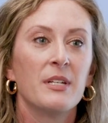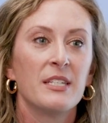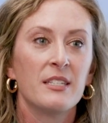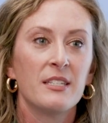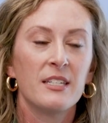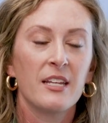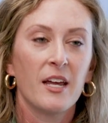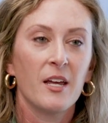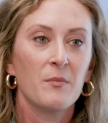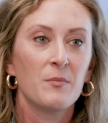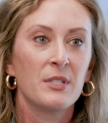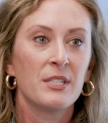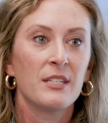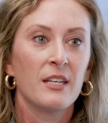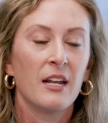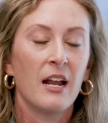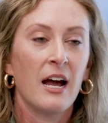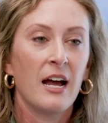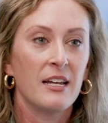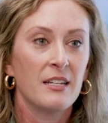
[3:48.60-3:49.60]
missteps
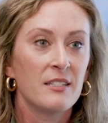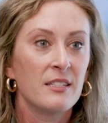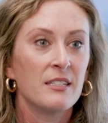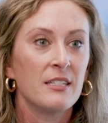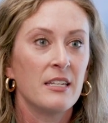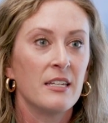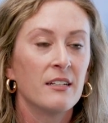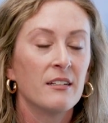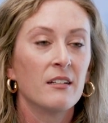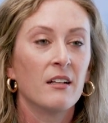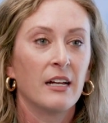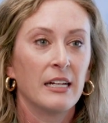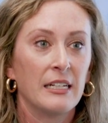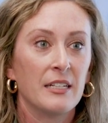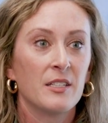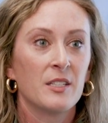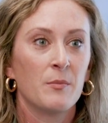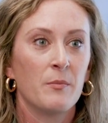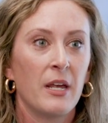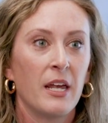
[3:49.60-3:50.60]
that I see
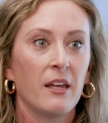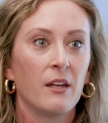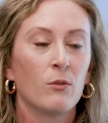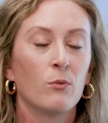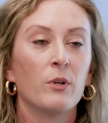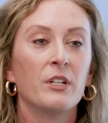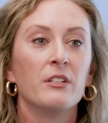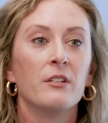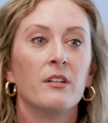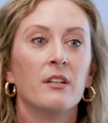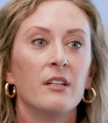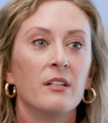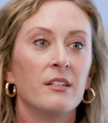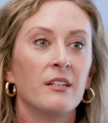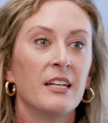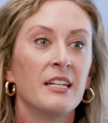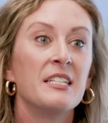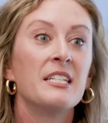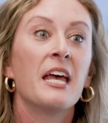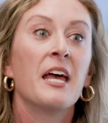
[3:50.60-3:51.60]
clients make when
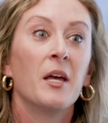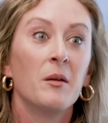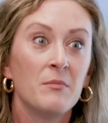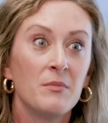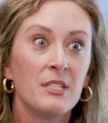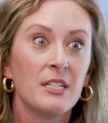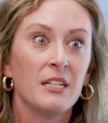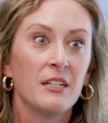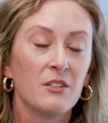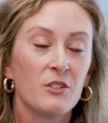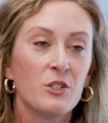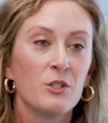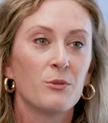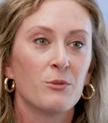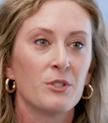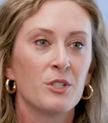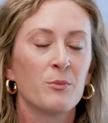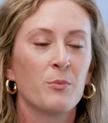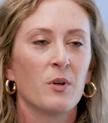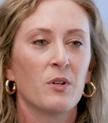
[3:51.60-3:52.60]
attempting to
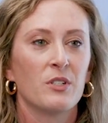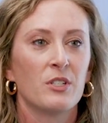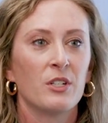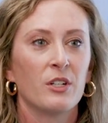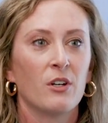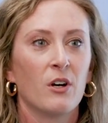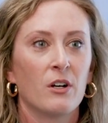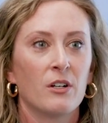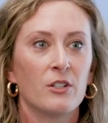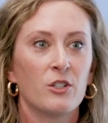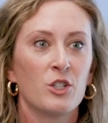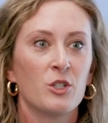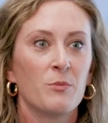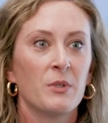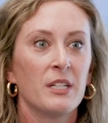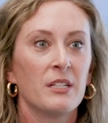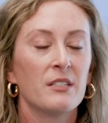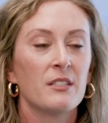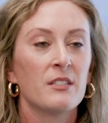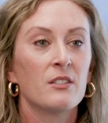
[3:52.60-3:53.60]
respond to
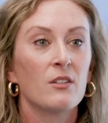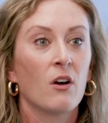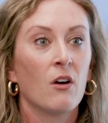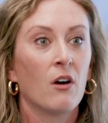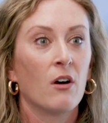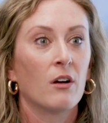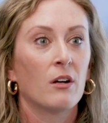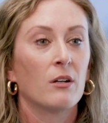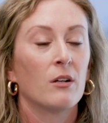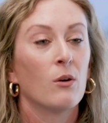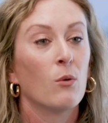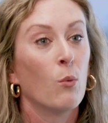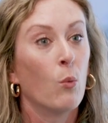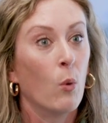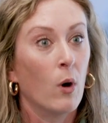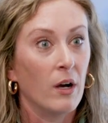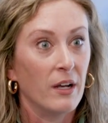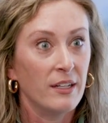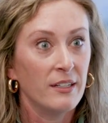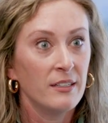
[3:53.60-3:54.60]
garnishments are
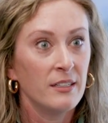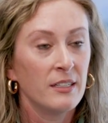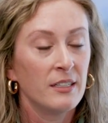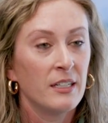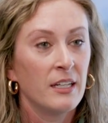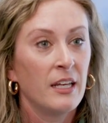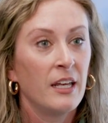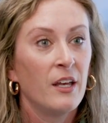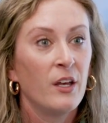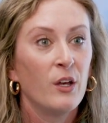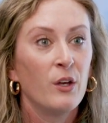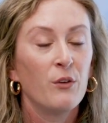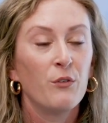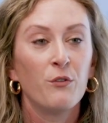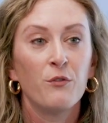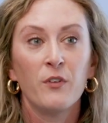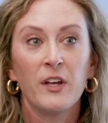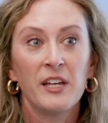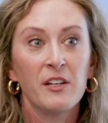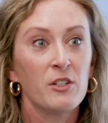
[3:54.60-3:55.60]
1,
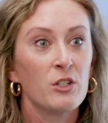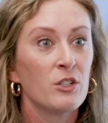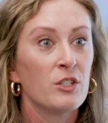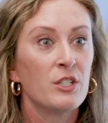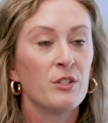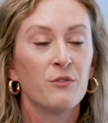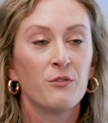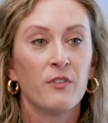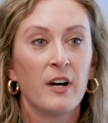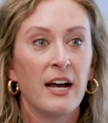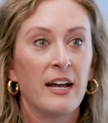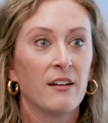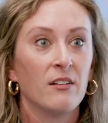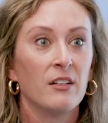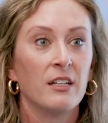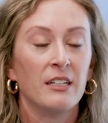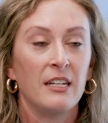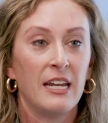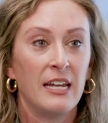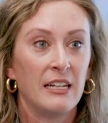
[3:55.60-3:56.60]
failure to file
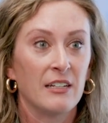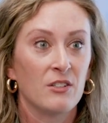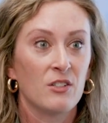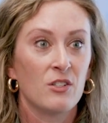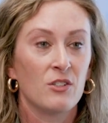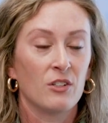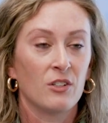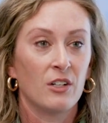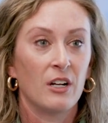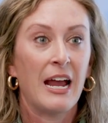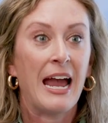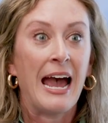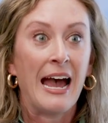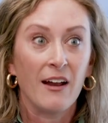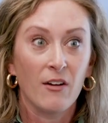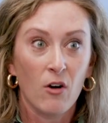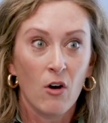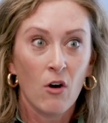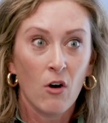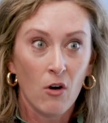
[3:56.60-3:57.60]
an answer
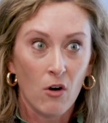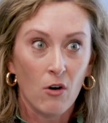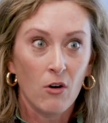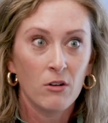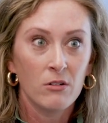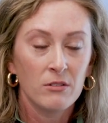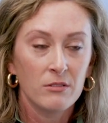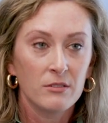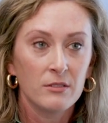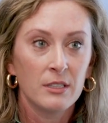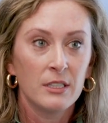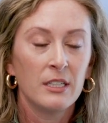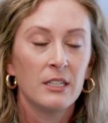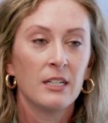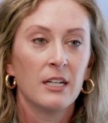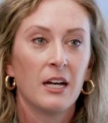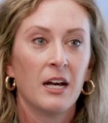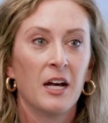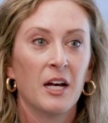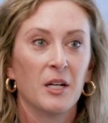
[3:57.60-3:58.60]
at all,
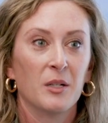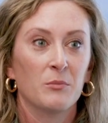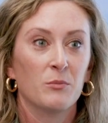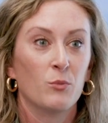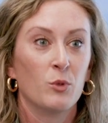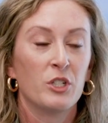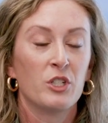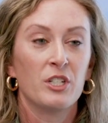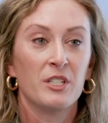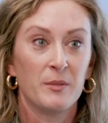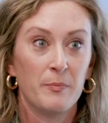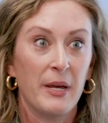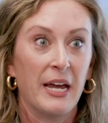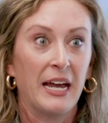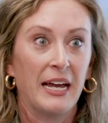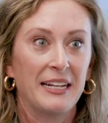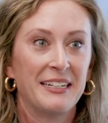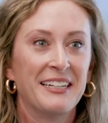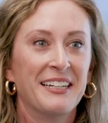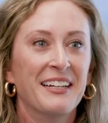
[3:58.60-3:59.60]
which is
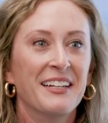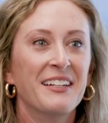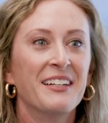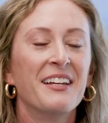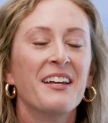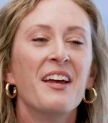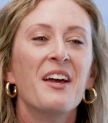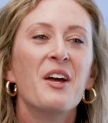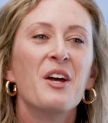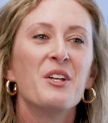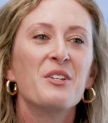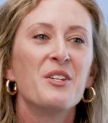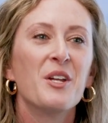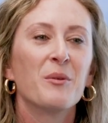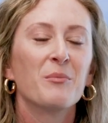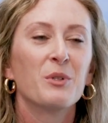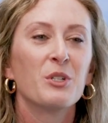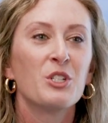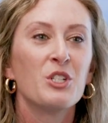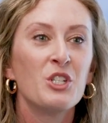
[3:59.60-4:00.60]
bad.
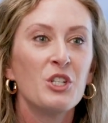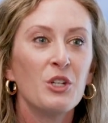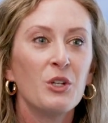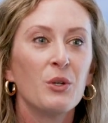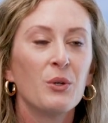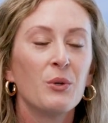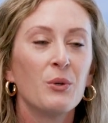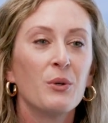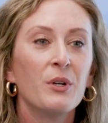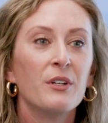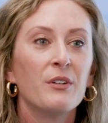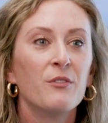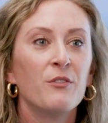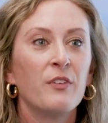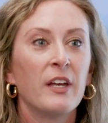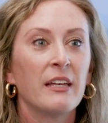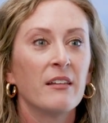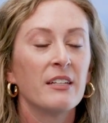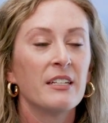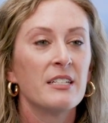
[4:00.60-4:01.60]
Number 2,
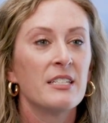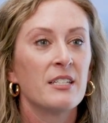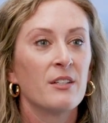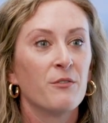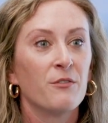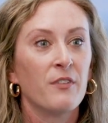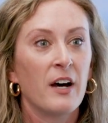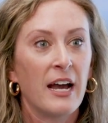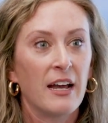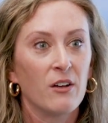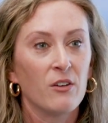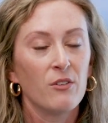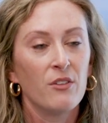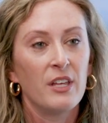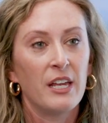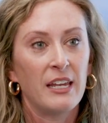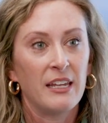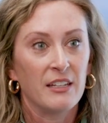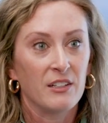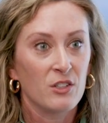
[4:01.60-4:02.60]
failing to file
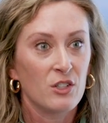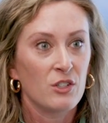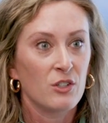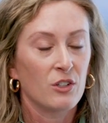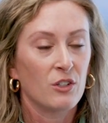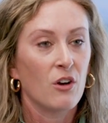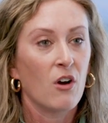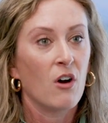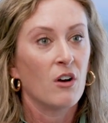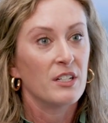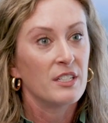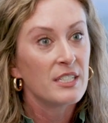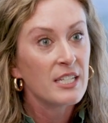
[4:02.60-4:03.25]
the answer on